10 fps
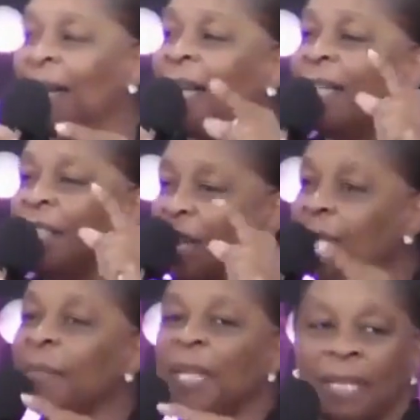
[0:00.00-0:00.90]
you got
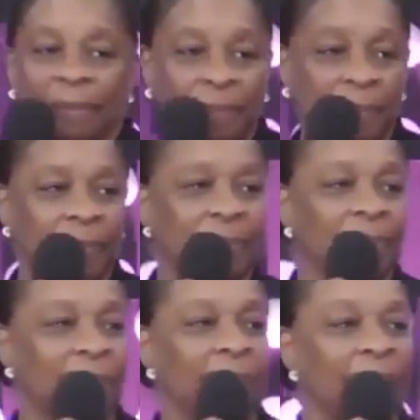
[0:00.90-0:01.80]
the beating,
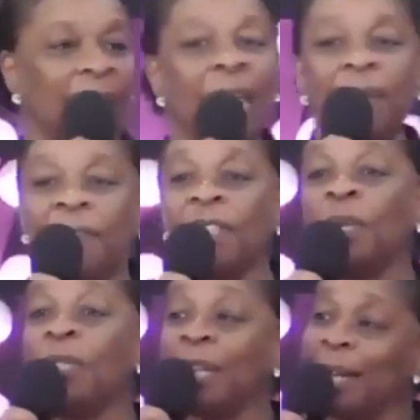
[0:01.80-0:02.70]
even though
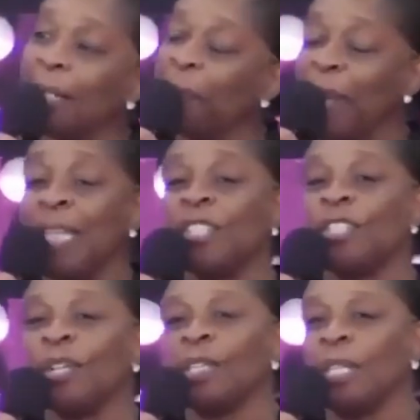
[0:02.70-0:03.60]
you got the pinch
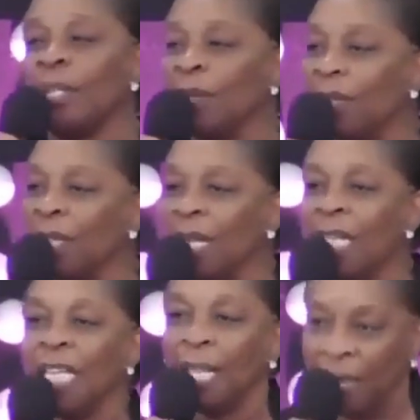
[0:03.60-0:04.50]
or the look,
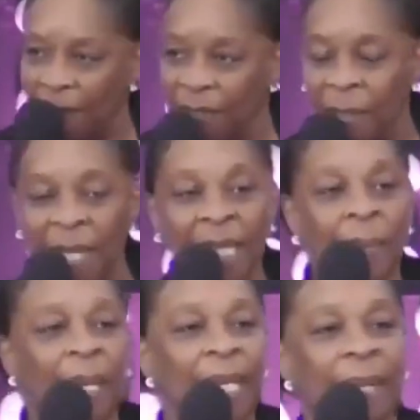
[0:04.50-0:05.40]
you love them
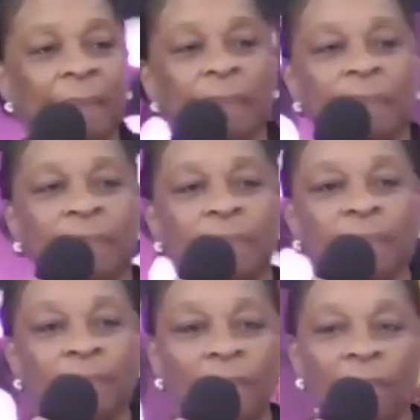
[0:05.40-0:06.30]
anyway.
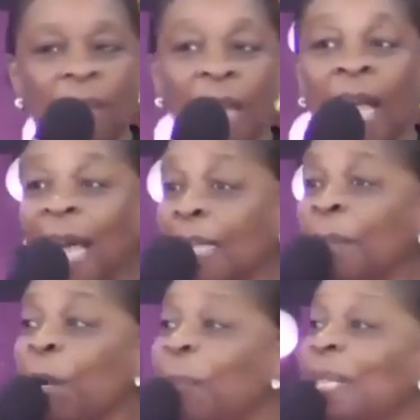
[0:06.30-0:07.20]
And I'm
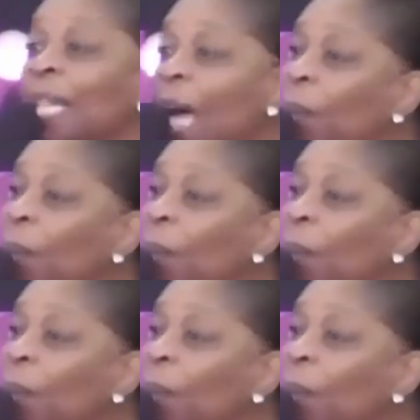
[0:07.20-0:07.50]
hoping that I will